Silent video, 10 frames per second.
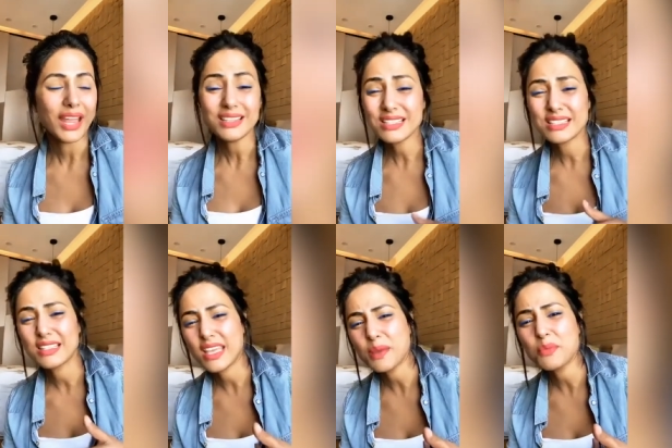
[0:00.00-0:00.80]
And this
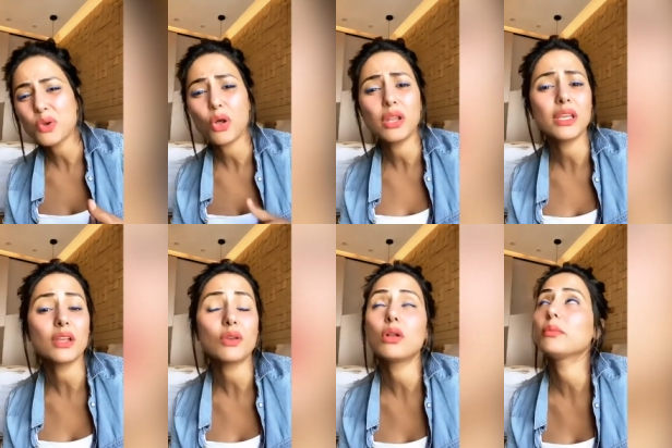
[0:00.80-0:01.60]

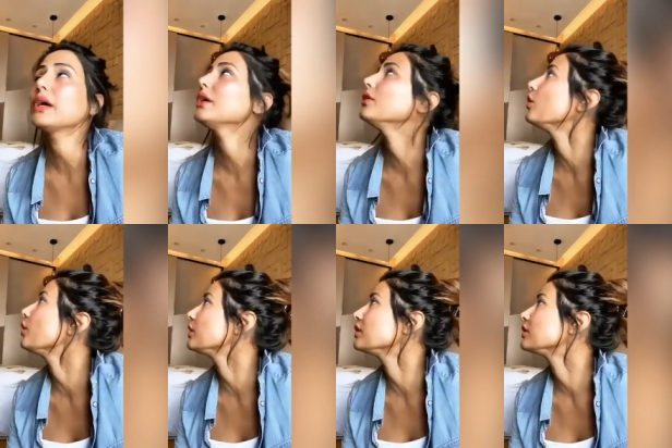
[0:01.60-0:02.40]
name-calling and all, my
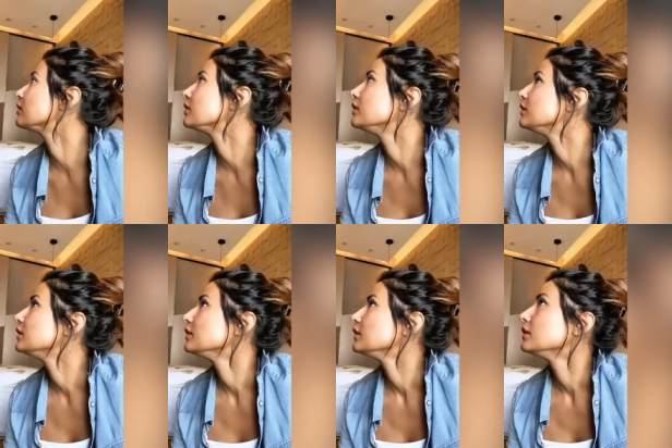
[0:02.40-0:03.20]
God.
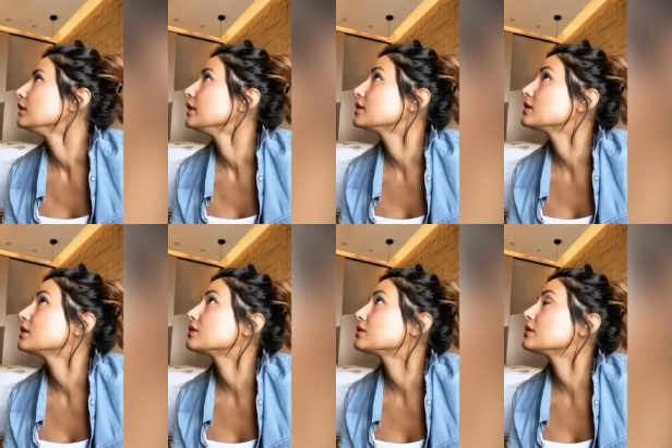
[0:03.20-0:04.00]

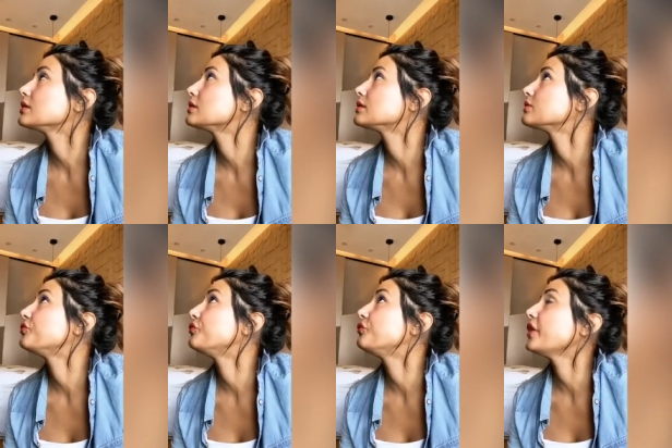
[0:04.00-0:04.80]

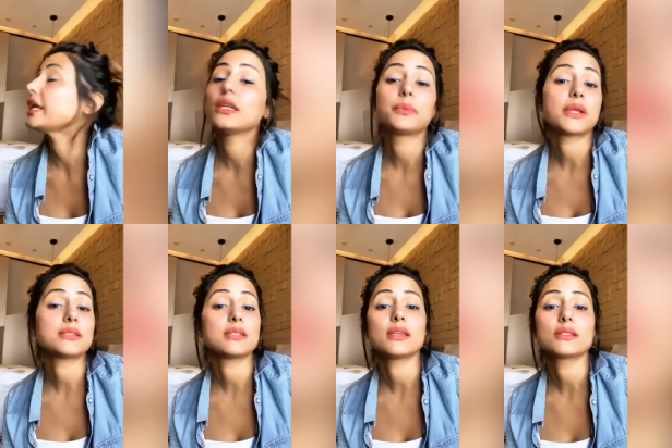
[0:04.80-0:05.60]
It's very
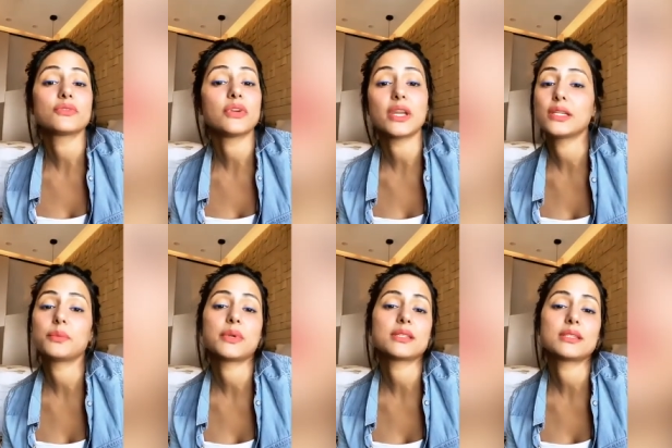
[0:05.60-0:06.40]
depressing. It's very
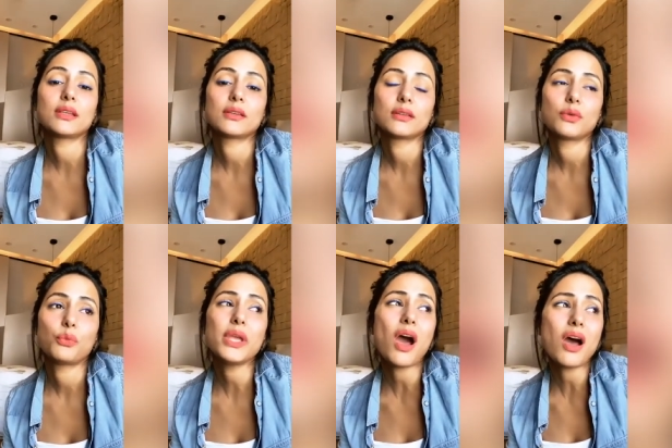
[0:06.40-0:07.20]
depressing.
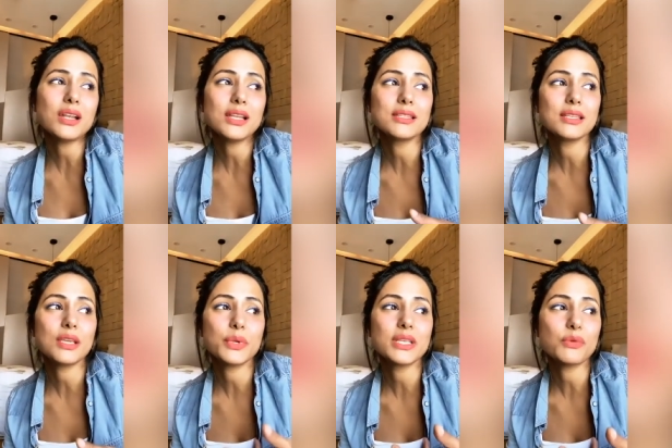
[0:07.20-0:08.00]
We hardly
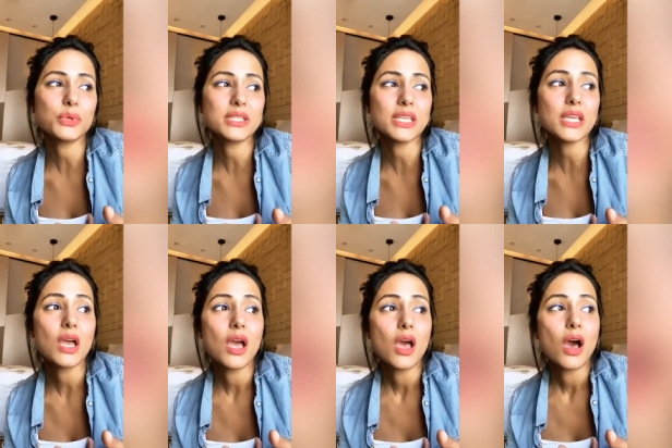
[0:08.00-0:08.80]
see. We see
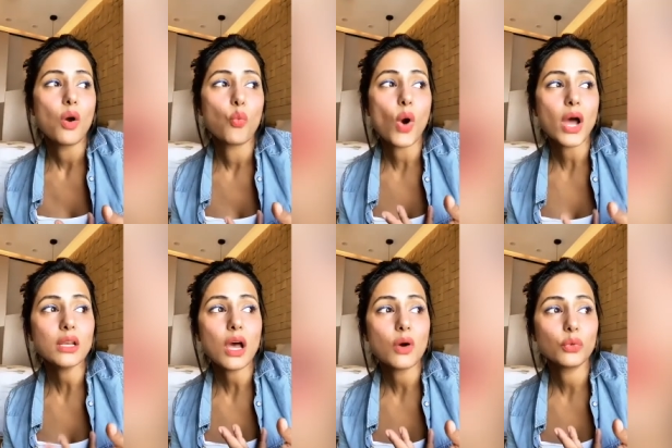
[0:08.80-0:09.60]

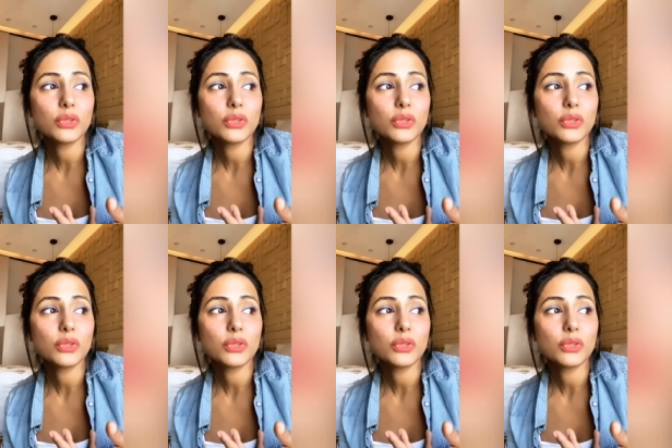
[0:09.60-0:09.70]
one...